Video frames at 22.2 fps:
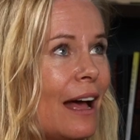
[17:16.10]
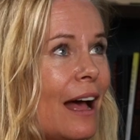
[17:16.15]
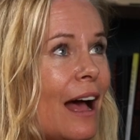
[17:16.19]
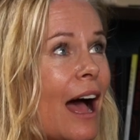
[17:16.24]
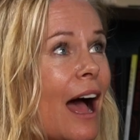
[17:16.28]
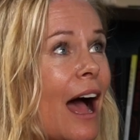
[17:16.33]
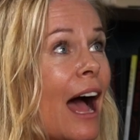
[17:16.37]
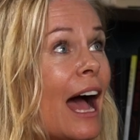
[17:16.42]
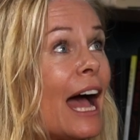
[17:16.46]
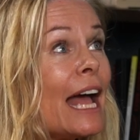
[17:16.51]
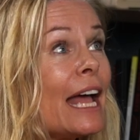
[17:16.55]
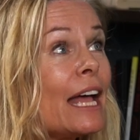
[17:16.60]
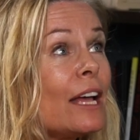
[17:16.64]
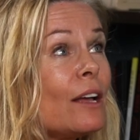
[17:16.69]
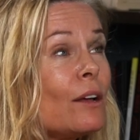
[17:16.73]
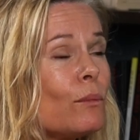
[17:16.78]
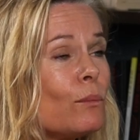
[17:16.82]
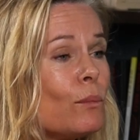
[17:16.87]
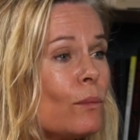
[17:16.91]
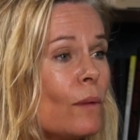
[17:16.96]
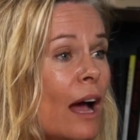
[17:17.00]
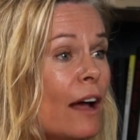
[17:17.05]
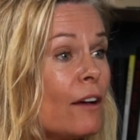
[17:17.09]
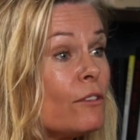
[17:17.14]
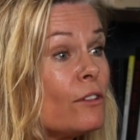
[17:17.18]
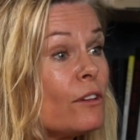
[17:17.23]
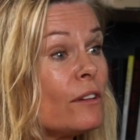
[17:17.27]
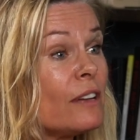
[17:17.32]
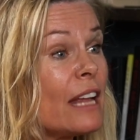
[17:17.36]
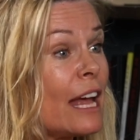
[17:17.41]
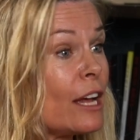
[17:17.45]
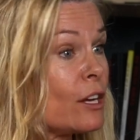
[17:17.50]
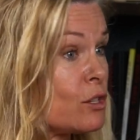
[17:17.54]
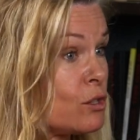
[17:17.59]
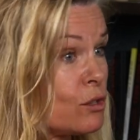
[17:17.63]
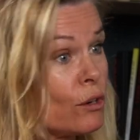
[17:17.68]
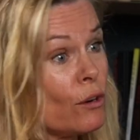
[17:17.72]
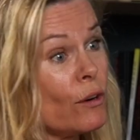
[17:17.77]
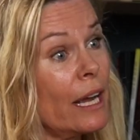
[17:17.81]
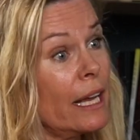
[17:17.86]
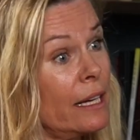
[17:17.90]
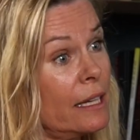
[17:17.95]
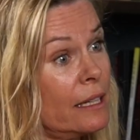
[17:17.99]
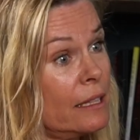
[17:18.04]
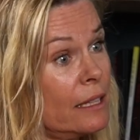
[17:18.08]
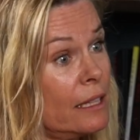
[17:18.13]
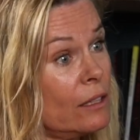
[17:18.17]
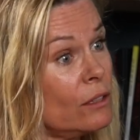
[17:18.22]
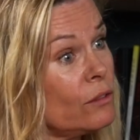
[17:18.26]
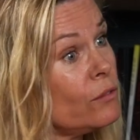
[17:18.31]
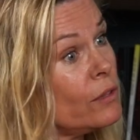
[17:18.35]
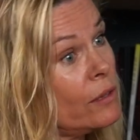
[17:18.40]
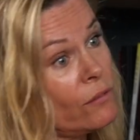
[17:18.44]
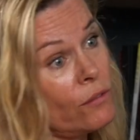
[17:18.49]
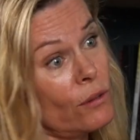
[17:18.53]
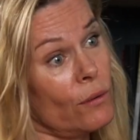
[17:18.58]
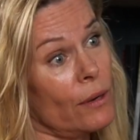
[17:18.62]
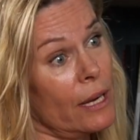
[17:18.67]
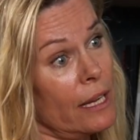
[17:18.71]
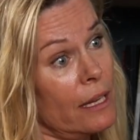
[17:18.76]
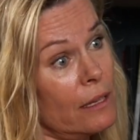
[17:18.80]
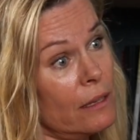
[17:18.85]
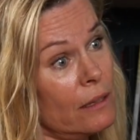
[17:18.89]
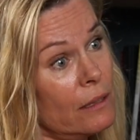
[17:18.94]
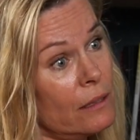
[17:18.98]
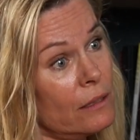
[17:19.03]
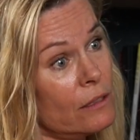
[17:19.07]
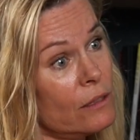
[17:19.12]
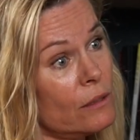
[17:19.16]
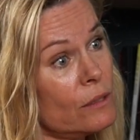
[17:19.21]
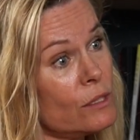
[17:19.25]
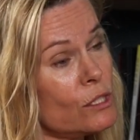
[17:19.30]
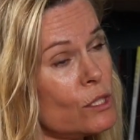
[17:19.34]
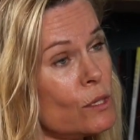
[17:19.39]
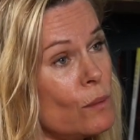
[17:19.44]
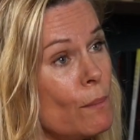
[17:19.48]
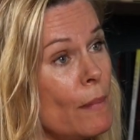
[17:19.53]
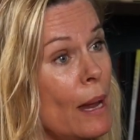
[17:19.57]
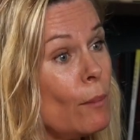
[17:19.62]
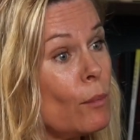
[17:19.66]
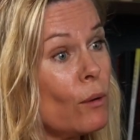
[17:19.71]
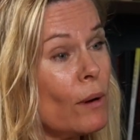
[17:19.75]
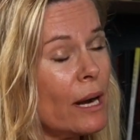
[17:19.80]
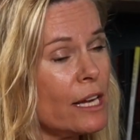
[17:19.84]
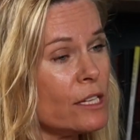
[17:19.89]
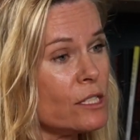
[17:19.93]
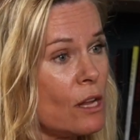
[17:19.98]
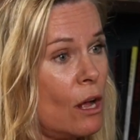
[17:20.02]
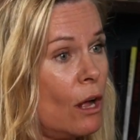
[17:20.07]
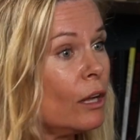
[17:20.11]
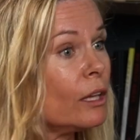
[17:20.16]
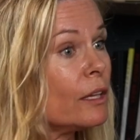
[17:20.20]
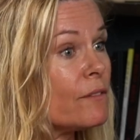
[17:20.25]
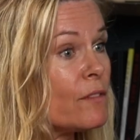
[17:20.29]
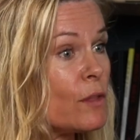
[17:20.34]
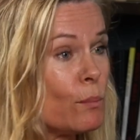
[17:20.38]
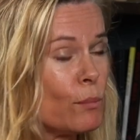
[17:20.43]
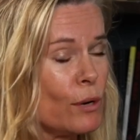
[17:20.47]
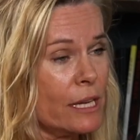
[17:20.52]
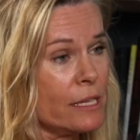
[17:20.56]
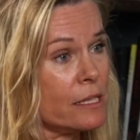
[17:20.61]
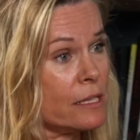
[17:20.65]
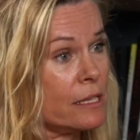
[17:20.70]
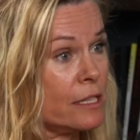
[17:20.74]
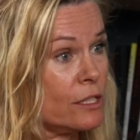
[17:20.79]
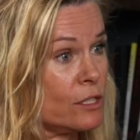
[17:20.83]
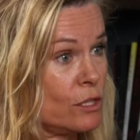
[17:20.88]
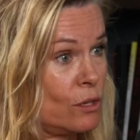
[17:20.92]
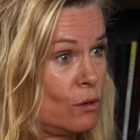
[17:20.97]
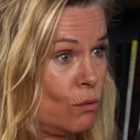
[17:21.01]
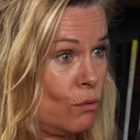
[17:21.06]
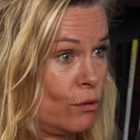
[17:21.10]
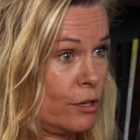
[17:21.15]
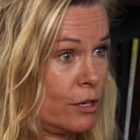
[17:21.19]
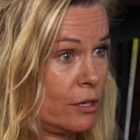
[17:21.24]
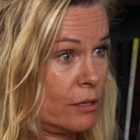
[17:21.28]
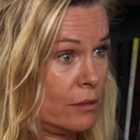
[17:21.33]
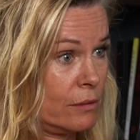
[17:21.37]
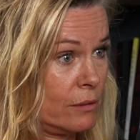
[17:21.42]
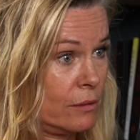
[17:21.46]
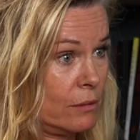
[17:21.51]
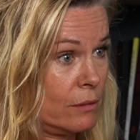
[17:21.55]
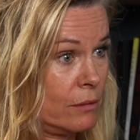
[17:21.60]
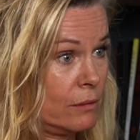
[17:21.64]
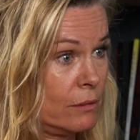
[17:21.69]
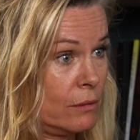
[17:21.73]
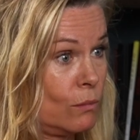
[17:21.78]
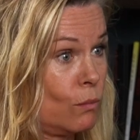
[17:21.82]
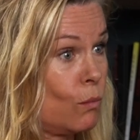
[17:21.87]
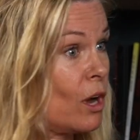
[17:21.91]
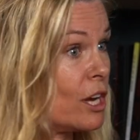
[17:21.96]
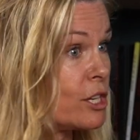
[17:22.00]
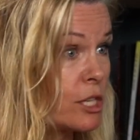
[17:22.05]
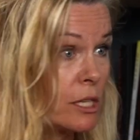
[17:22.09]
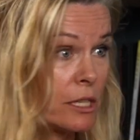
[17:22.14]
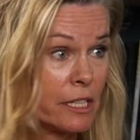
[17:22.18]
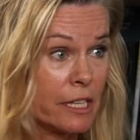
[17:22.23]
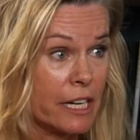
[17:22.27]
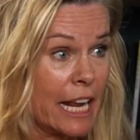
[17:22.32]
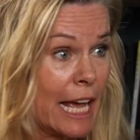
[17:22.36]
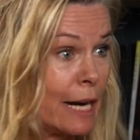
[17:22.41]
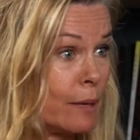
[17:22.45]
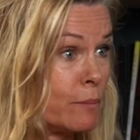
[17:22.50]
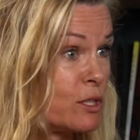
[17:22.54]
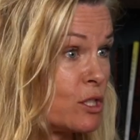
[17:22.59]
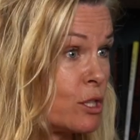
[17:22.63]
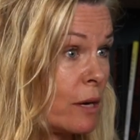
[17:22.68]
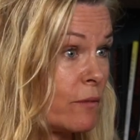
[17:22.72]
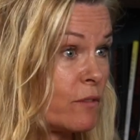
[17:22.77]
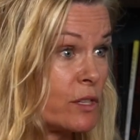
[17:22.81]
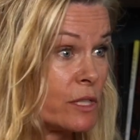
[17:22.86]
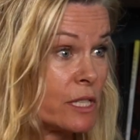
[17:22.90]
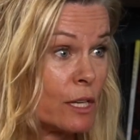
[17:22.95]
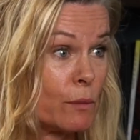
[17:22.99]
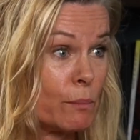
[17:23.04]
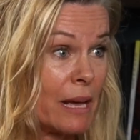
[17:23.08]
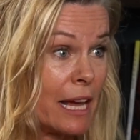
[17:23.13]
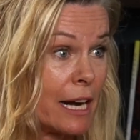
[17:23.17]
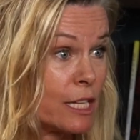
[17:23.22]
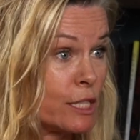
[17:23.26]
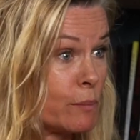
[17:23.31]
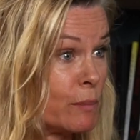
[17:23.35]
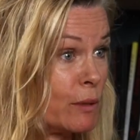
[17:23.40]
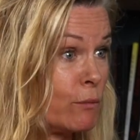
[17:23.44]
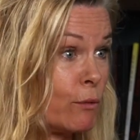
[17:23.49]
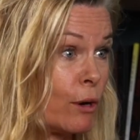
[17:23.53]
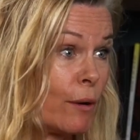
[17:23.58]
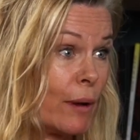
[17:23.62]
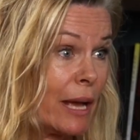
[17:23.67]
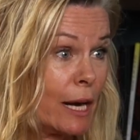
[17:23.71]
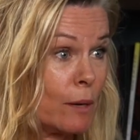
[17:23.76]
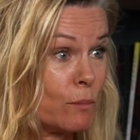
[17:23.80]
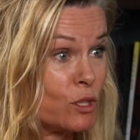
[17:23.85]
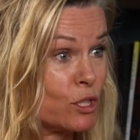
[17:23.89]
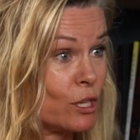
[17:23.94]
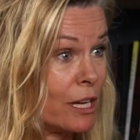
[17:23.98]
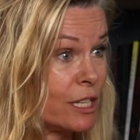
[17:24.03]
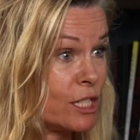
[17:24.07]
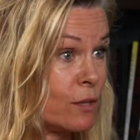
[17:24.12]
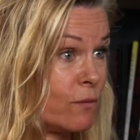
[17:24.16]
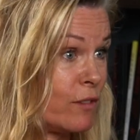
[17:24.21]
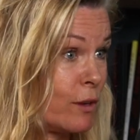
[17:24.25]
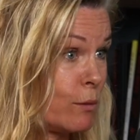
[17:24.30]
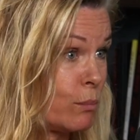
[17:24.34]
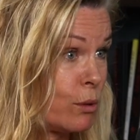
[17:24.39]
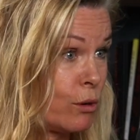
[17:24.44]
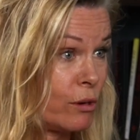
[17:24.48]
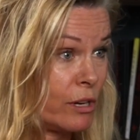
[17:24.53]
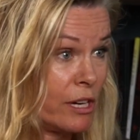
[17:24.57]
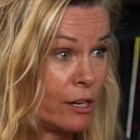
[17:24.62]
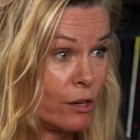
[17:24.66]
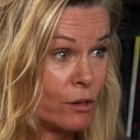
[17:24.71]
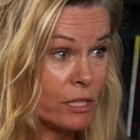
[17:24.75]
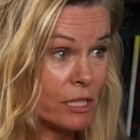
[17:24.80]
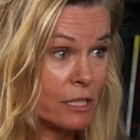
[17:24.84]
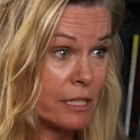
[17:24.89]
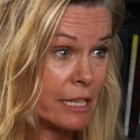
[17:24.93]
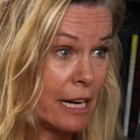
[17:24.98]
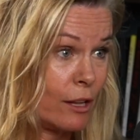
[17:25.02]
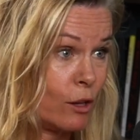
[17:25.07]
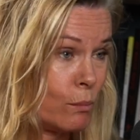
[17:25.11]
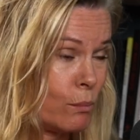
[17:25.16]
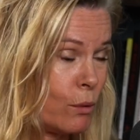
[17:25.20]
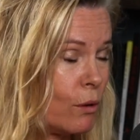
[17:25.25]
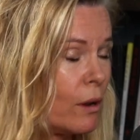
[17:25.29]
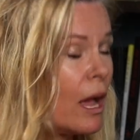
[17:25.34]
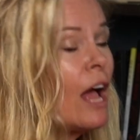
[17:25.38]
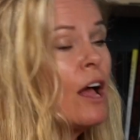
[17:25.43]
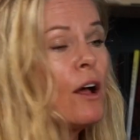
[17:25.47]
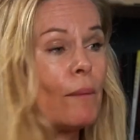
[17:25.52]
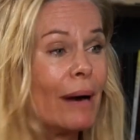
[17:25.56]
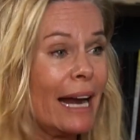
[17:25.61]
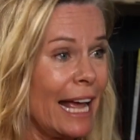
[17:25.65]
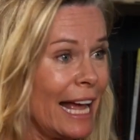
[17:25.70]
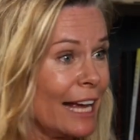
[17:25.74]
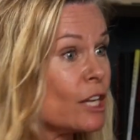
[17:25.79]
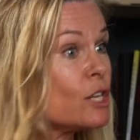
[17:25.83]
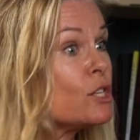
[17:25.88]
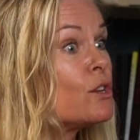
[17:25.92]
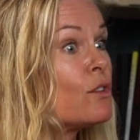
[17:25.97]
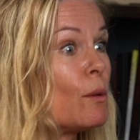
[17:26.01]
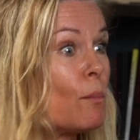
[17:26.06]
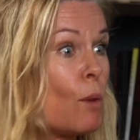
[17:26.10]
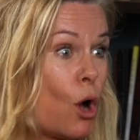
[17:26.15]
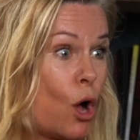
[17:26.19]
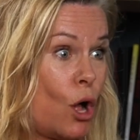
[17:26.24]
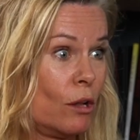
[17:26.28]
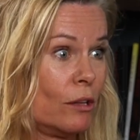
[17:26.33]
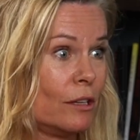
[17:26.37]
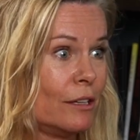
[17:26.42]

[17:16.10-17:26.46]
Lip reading: I got extra credit in 5th grade to memorize all of the presidents in order. Washington, Adams, Jefferson, Madison, Monroe, Adams, Jackson, Van Buren, Harrison, Tyler, Polk. Right? I can do them all.